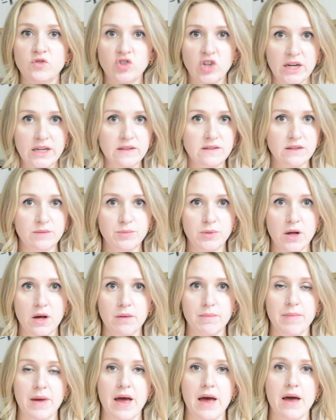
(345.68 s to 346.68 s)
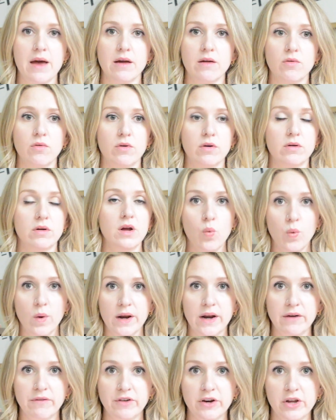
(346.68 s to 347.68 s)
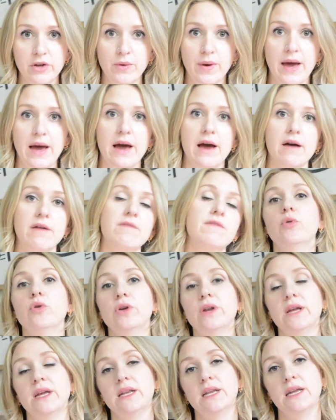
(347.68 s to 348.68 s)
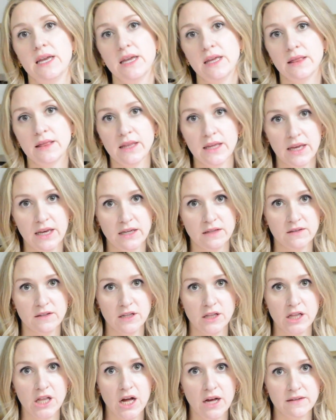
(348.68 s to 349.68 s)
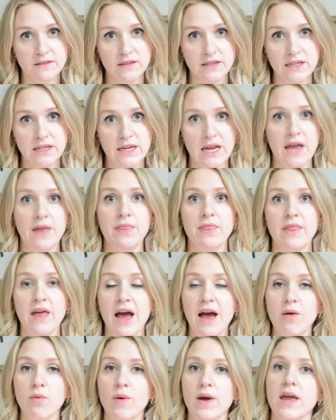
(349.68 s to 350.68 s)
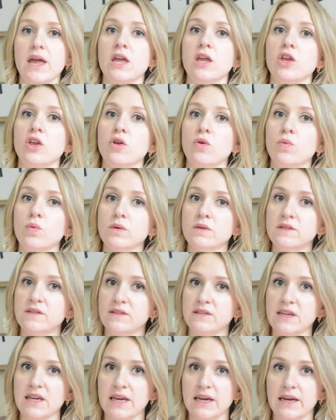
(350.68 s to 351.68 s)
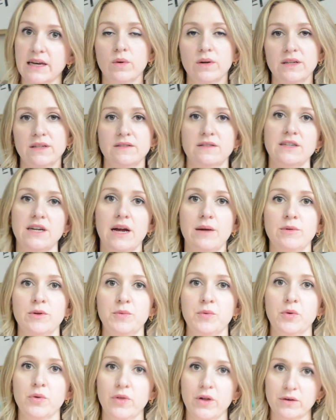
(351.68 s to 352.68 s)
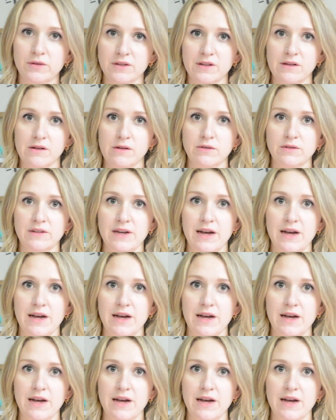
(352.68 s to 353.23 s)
giant Ziploc bag or whatever you have, put it in the kid's closet, and that way you will see it when it's time to pull those clothes